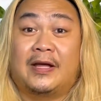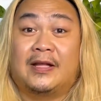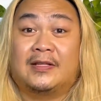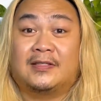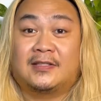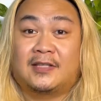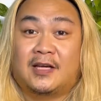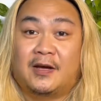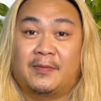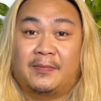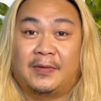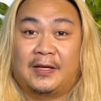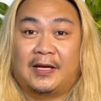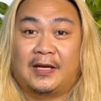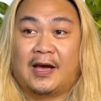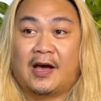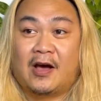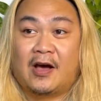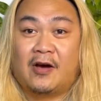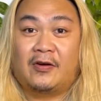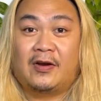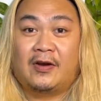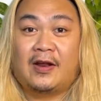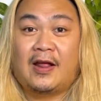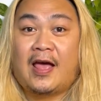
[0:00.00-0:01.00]
coming
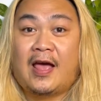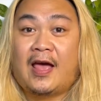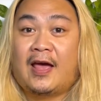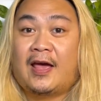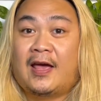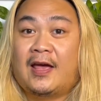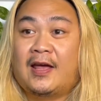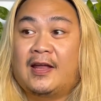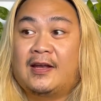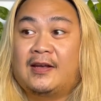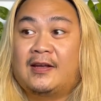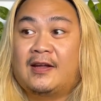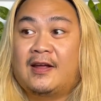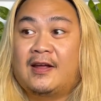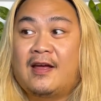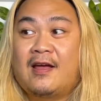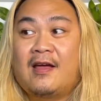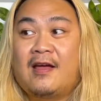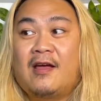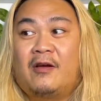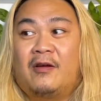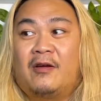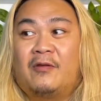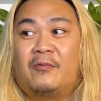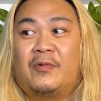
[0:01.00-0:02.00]
out, and
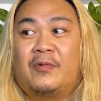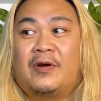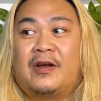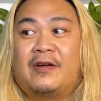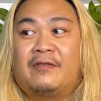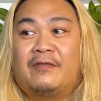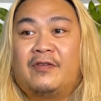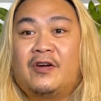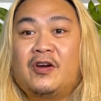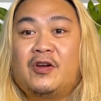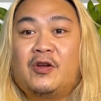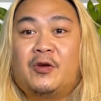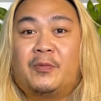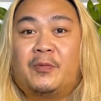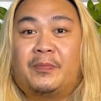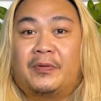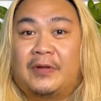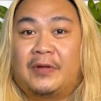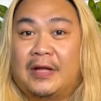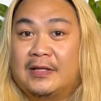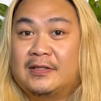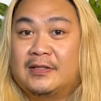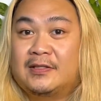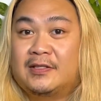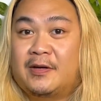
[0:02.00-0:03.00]
whenever new
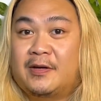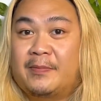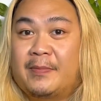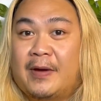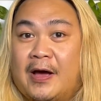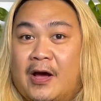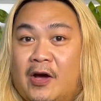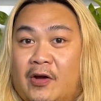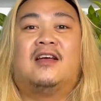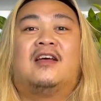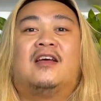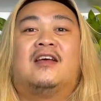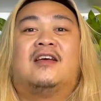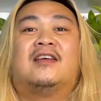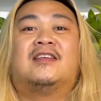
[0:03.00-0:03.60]
plants come out,